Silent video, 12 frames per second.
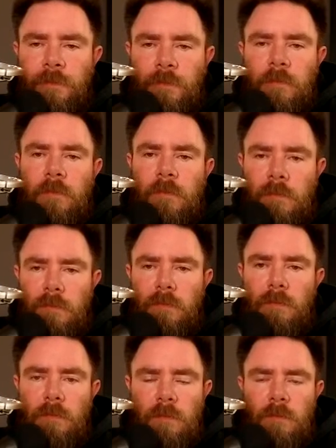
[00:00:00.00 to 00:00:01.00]

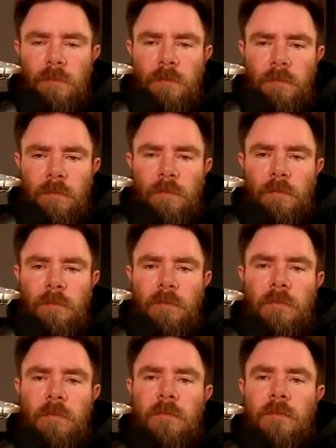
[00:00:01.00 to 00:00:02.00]

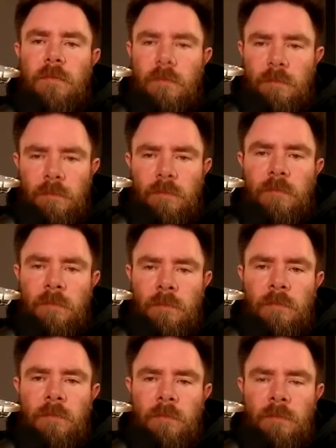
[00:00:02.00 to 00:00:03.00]

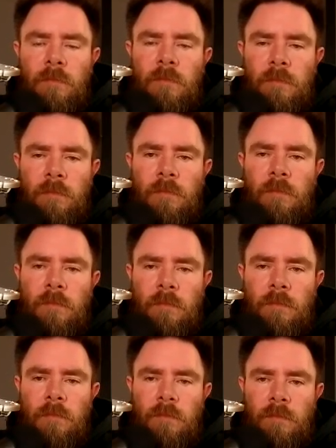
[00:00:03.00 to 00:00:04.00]

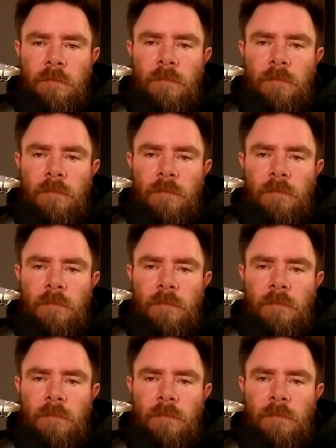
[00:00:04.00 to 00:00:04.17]
No words are spoken by the person on screen.